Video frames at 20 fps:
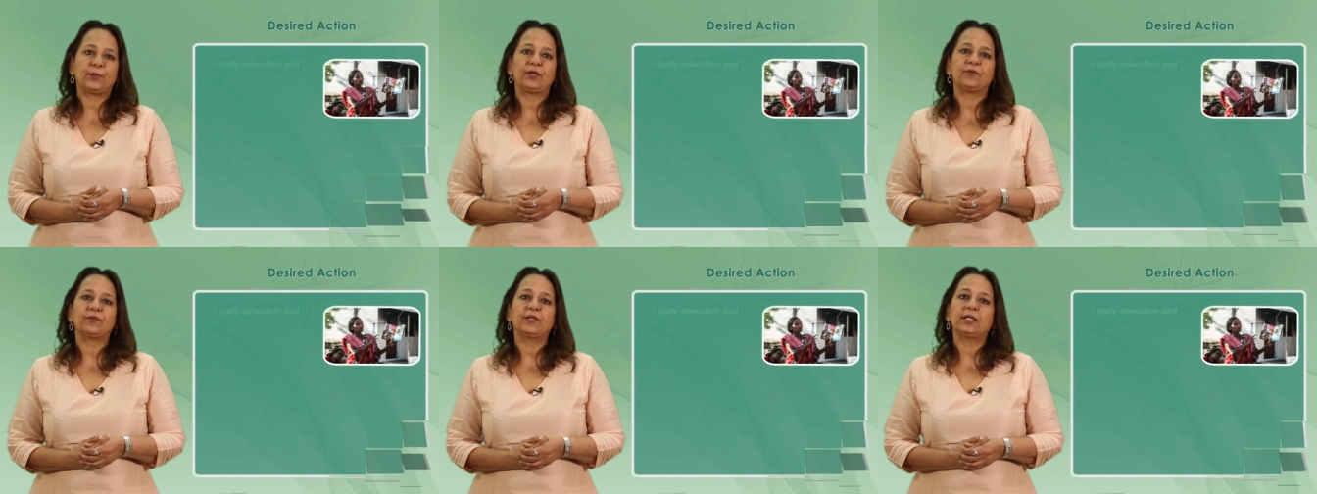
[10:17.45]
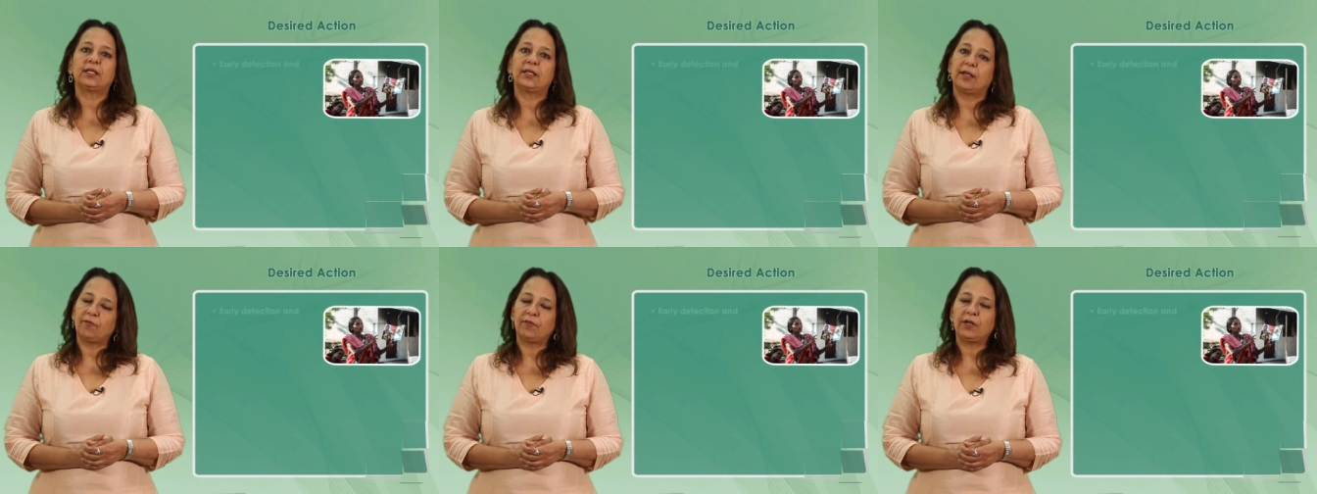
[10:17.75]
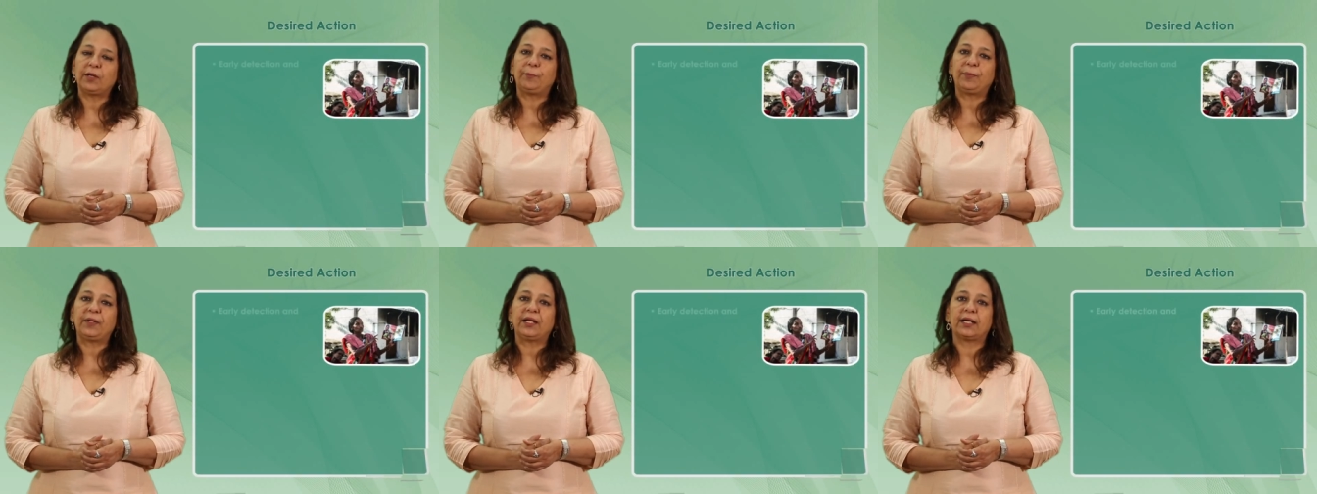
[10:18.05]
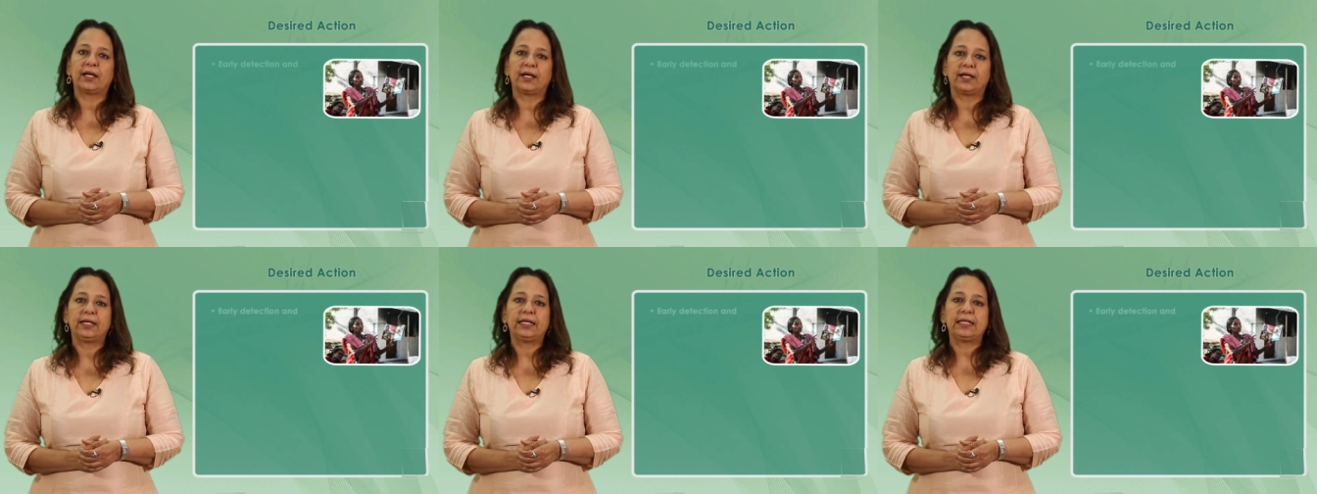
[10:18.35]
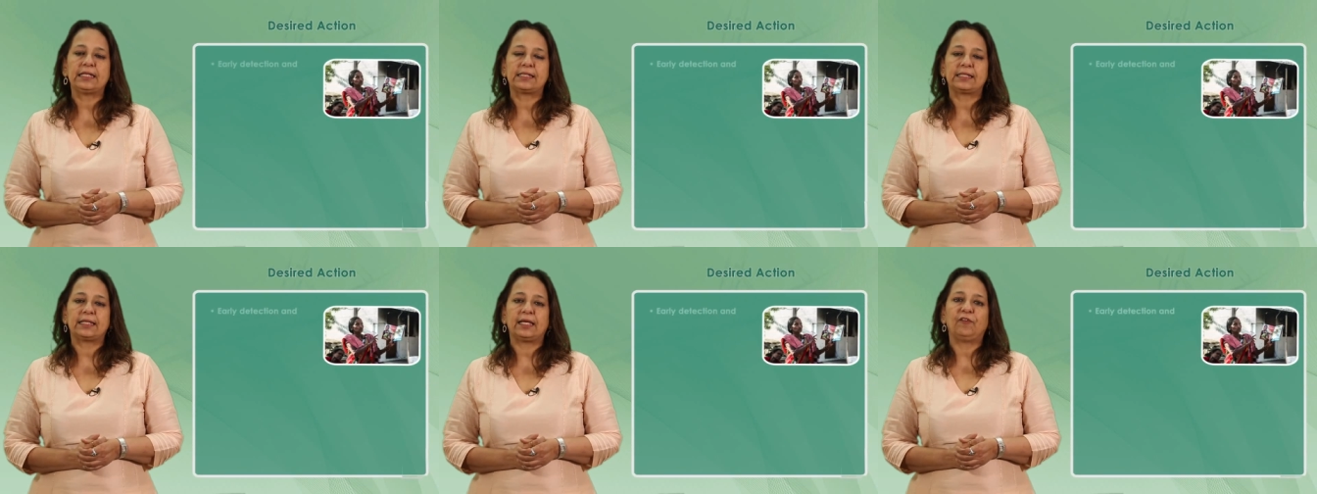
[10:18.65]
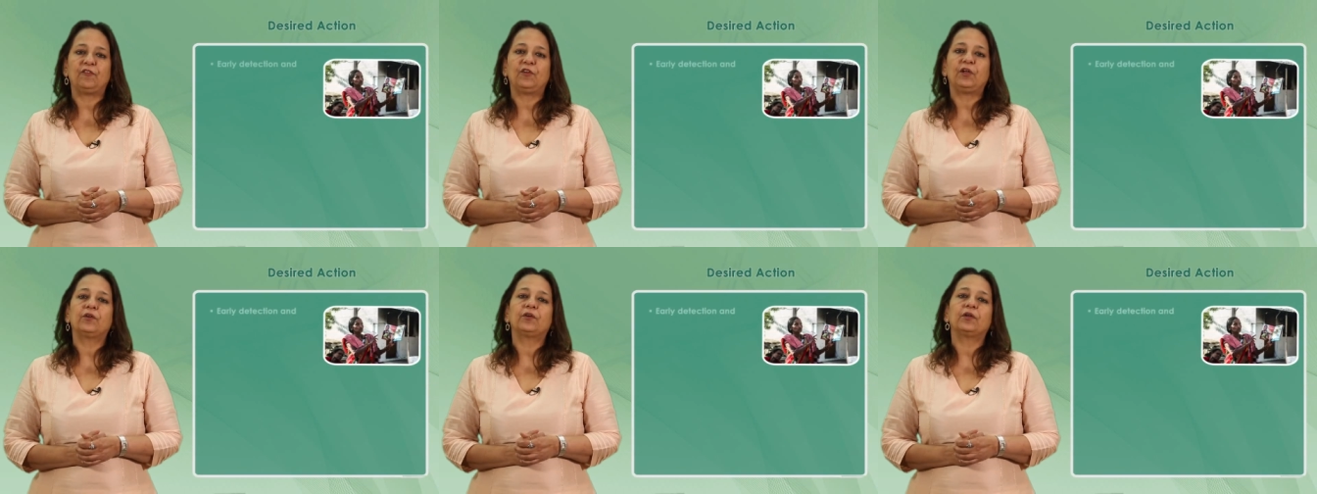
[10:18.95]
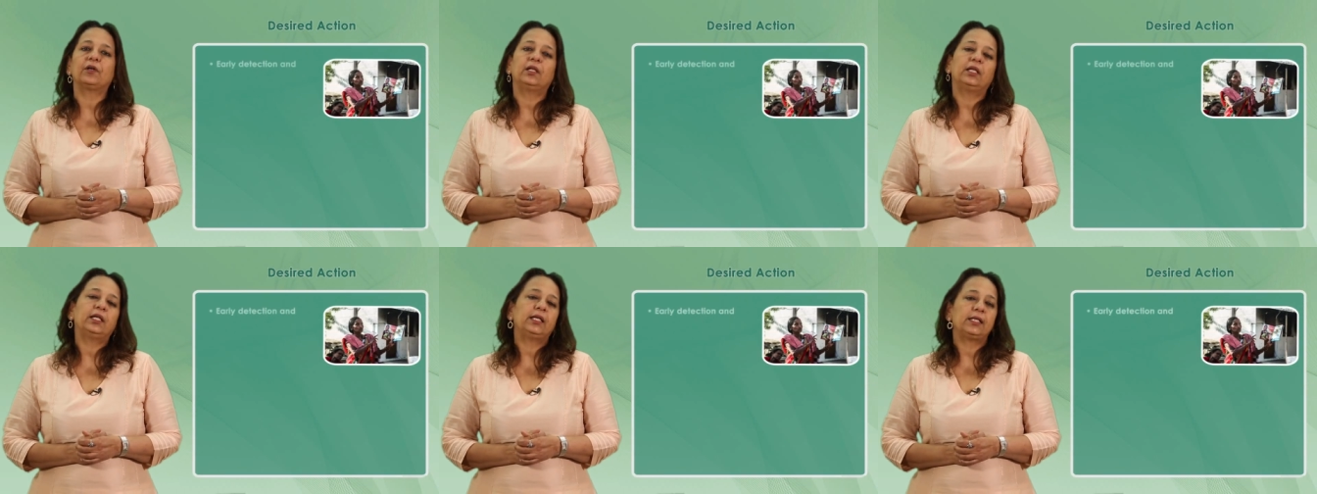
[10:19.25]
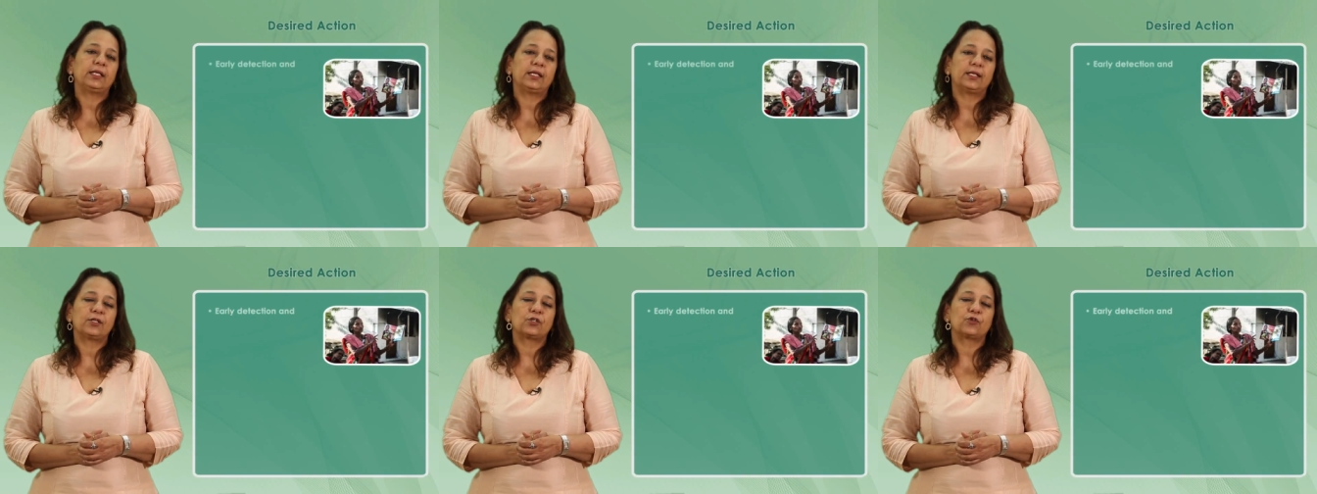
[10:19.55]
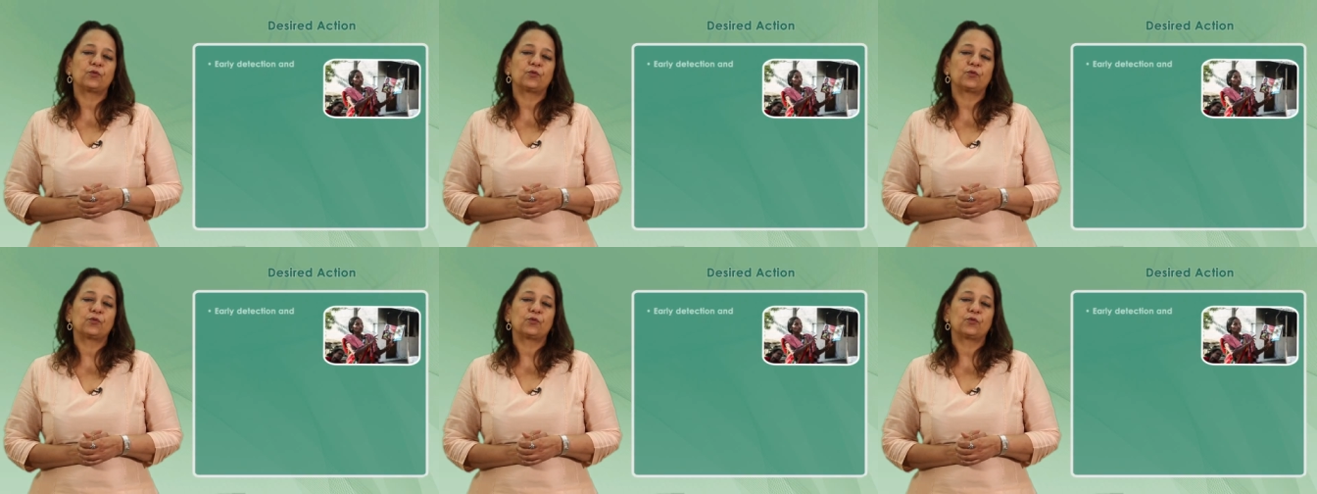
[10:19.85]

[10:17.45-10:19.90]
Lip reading: when we are developing IEC, we really need